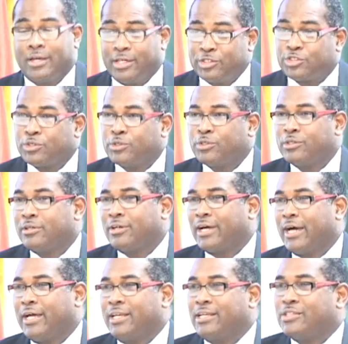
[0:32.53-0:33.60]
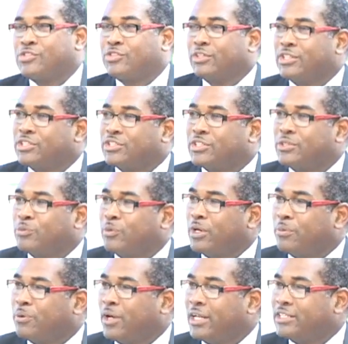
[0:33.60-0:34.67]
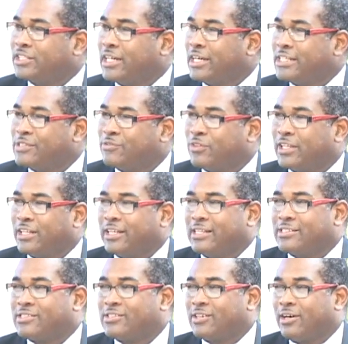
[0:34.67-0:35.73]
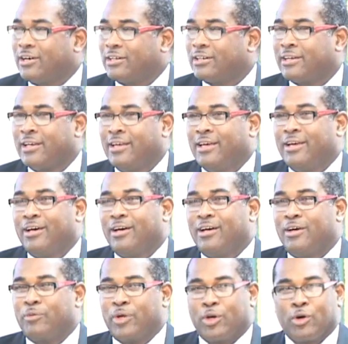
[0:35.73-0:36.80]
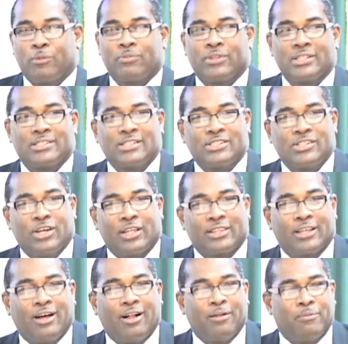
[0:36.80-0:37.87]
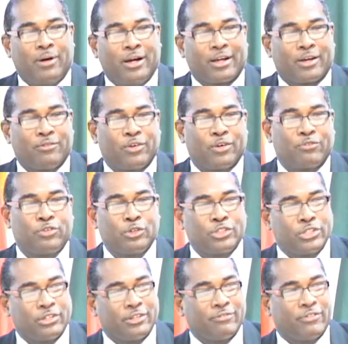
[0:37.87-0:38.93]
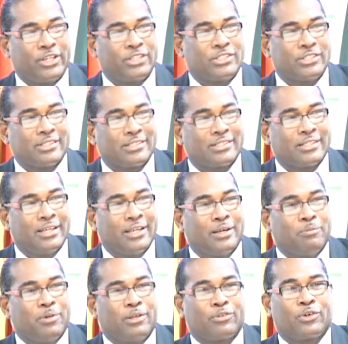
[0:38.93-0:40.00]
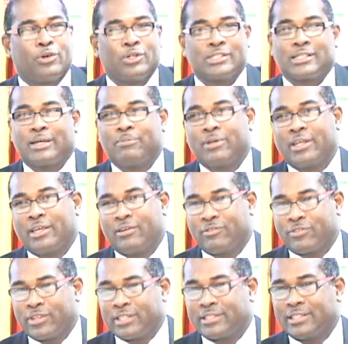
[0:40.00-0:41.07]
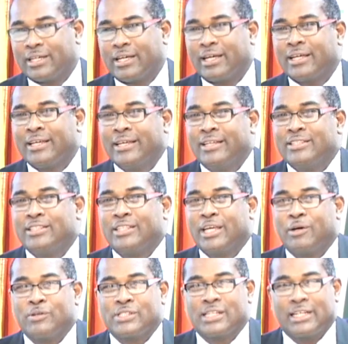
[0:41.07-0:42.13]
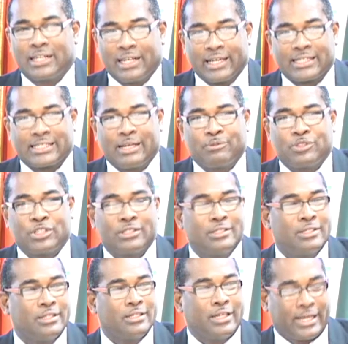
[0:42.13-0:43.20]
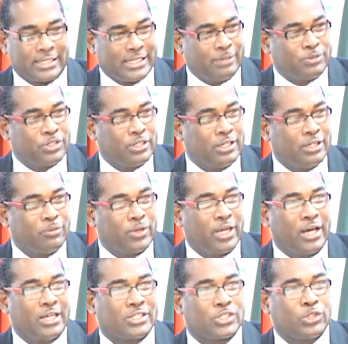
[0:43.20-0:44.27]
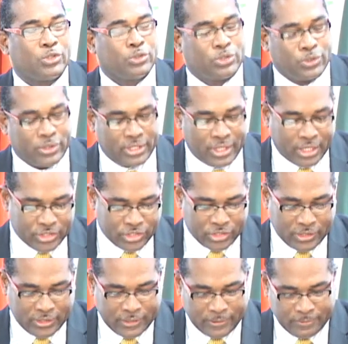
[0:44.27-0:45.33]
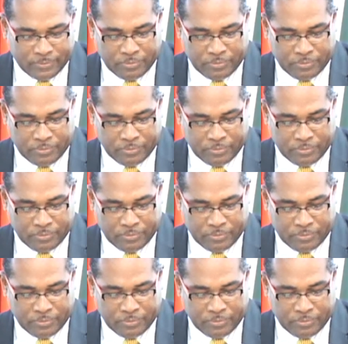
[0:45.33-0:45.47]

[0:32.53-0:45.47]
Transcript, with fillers: In true Guyanese tradition, we apologize for the late start we hope this is not the hallmark of our future adventures, but of course I believe that uh, today was a little exception, exceptional and we ask you to indulge us.